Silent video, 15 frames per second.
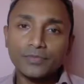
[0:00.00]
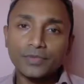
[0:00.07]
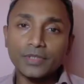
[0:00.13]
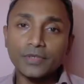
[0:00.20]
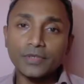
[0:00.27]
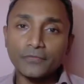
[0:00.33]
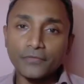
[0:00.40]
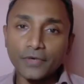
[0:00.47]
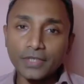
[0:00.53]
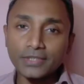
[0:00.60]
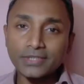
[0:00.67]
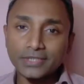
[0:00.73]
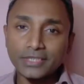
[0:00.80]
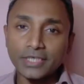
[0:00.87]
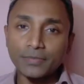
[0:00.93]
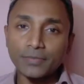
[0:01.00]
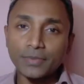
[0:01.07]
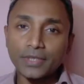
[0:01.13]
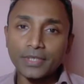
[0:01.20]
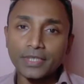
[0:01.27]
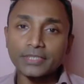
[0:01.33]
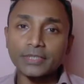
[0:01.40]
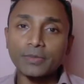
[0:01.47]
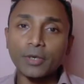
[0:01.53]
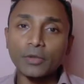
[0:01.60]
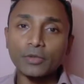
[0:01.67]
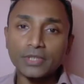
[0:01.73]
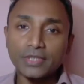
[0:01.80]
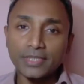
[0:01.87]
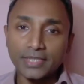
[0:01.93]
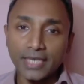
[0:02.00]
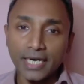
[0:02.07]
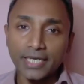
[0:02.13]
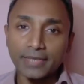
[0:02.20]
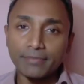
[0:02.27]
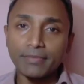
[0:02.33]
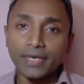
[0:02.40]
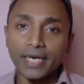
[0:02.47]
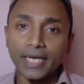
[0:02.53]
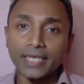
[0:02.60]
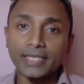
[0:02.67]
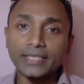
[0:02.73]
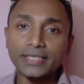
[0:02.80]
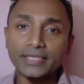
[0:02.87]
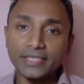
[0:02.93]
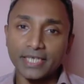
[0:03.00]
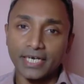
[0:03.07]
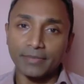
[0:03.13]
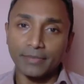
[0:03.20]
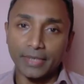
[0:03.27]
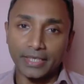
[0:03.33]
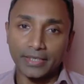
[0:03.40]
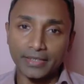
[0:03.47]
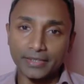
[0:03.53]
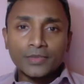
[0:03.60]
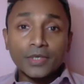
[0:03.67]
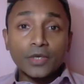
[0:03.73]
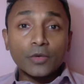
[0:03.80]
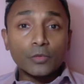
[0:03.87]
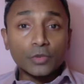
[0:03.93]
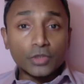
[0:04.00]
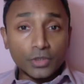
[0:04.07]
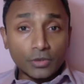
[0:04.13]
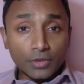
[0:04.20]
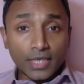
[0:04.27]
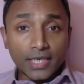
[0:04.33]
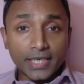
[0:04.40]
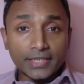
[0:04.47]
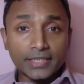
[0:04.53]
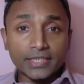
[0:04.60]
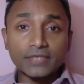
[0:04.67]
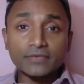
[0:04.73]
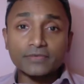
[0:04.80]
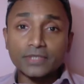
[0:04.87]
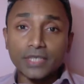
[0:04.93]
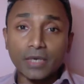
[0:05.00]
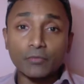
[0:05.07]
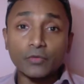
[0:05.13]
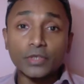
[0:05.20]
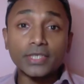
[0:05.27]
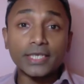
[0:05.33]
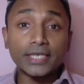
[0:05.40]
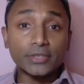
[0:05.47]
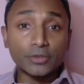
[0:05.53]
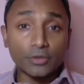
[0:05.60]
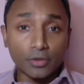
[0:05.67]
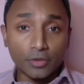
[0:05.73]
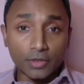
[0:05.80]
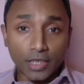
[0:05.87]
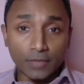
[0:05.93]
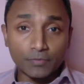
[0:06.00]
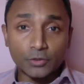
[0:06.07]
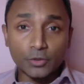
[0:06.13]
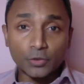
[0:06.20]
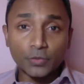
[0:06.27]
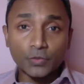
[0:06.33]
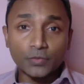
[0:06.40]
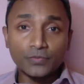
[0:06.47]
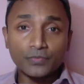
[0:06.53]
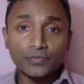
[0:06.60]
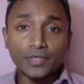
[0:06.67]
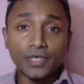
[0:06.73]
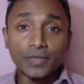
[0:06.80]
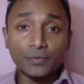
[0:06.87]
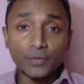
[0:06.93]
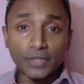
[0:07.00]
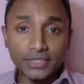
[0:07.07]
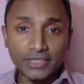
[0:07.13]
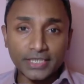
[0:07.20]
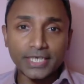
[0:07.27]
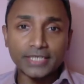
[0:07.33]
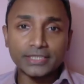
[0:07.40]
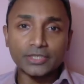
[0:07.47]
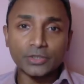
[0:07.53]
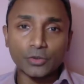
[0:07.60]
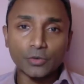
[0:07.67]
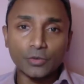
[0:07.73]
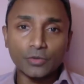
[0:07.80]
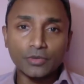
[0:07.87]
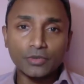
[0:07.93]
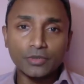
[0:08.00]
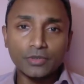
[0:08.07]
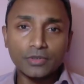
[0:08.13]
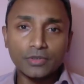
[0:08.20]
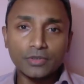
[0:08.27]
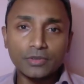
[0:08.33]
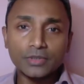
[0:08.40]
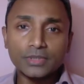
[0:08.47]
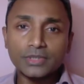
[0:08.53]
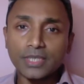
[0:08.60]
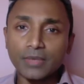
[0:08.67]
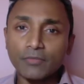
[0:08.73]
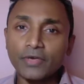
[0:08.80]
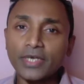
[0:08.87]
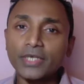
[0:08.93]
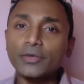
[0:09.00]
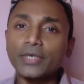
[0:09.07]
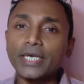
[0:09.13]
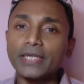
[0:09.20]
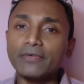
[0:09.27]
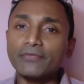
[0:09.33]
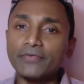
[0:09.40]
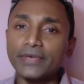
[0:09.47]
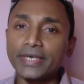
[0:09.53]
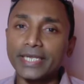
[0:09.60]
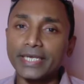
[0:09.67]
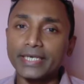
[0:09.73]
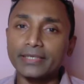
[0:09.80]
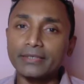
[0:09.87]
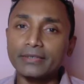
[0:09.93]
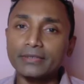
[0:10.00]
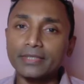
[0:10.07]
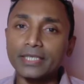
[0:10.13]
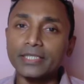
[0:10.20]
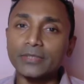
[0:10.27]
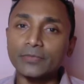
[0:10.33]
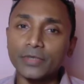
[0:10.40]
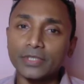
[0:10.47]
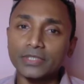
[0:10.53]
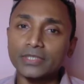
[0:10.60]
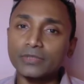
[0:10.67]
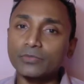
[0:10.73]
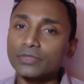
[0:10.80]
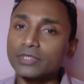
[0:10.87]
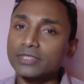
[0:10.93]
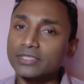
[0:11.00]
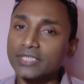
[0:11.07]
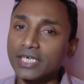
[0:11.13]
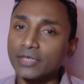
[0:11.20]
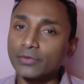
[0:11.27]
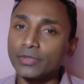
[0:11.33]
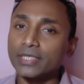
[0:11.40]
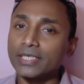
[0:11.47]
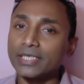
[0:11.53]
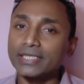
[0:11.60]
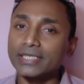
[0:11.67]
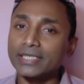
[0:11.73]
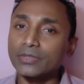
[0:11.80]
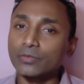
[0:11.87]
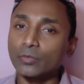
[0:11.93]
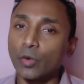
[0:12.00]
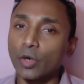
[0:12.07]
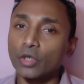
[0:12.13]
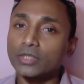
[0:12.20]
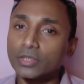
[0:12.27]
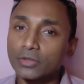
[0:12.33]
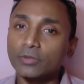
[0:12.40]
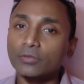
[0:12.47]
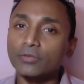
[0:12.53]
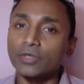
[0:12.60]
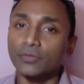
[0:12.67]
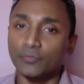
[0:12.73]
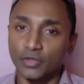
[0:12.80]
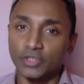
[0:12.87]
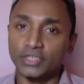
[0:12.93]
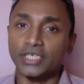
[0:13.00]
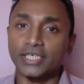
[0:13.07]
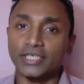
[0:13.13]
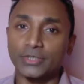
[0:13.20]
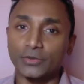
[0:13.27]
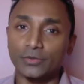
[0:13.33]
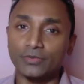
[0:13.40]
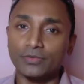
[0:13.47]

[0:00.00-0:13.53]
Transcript: The first tip is about time and timing. Would you like it if someone that you look up to appreciates you? Somewhere you get a feeling that the person genuinely didn't want to appreciate you.